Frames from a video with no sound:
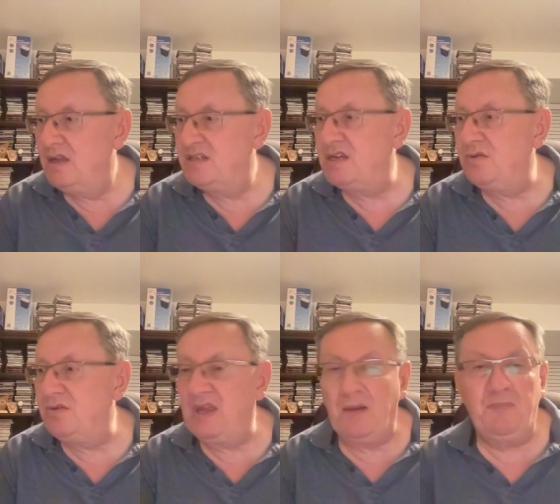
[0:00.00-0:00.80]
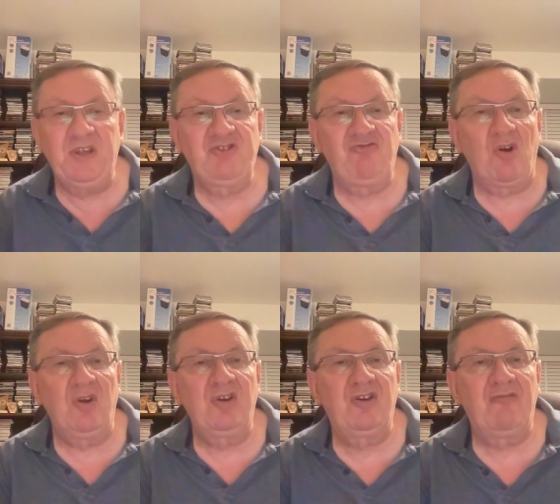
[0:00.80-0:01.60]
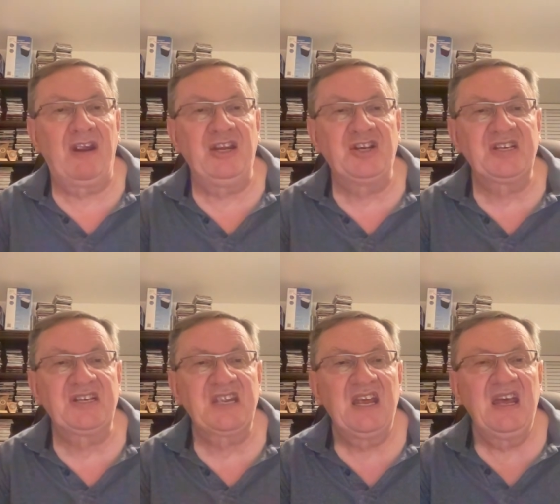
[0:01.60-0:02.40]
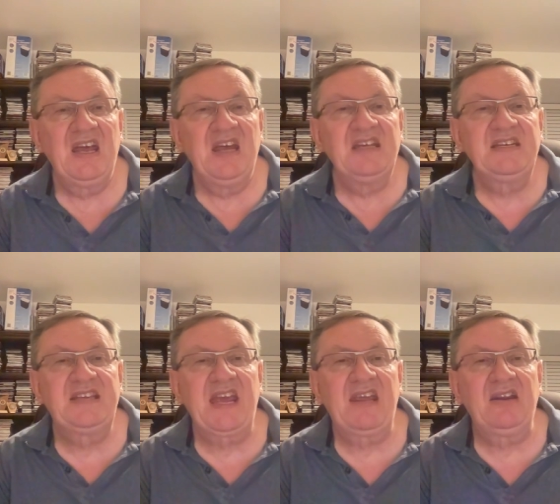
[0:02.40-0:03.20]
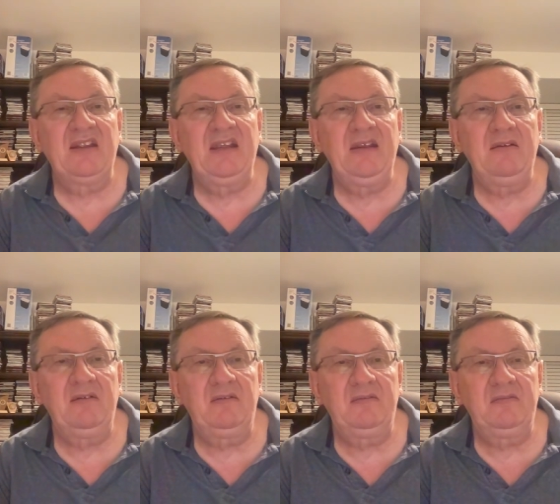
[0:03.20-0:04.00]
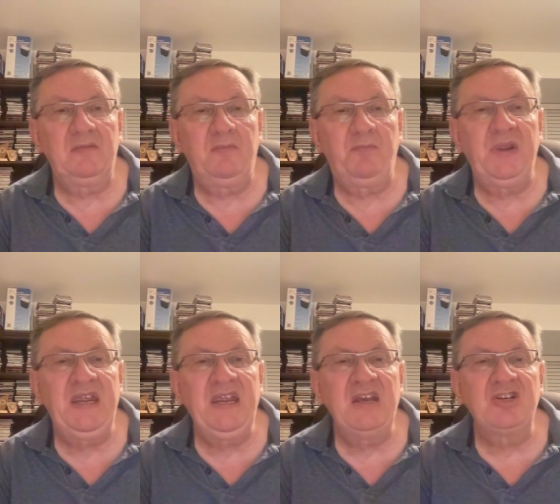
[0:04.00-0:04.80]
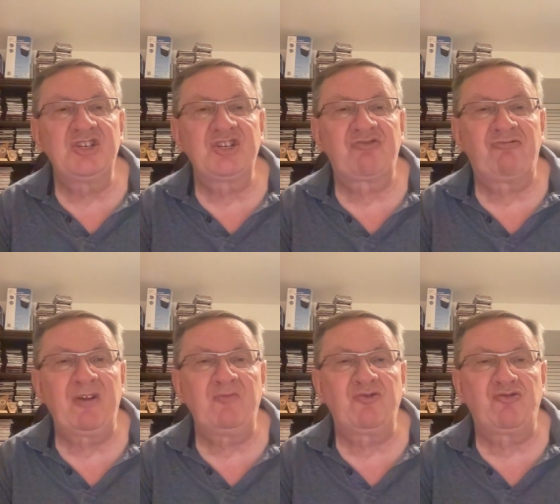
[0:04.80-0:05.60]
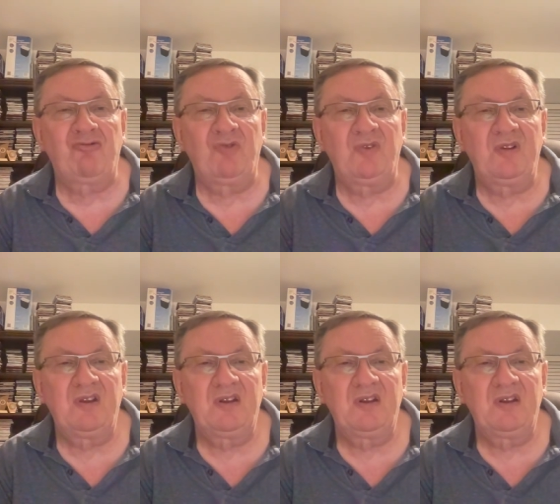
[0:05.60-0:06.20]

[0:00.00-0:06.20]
So, yeah, be strong and courageous. Secondly, be scriptural.